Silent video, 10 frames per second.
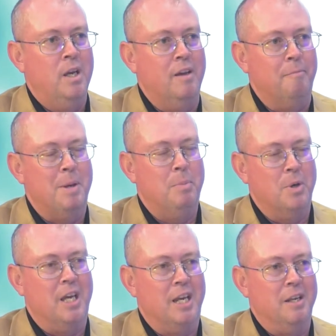If people
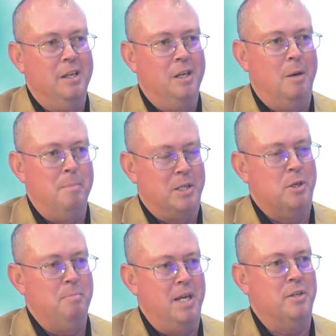get a
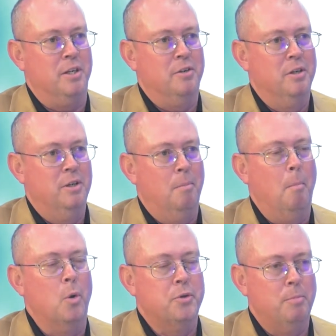mixed message,
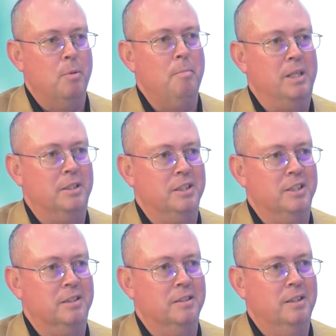multiple
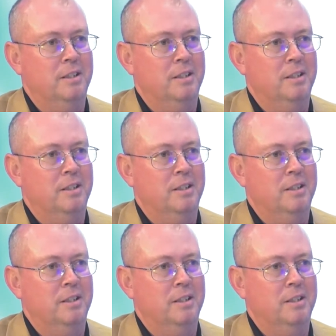messages,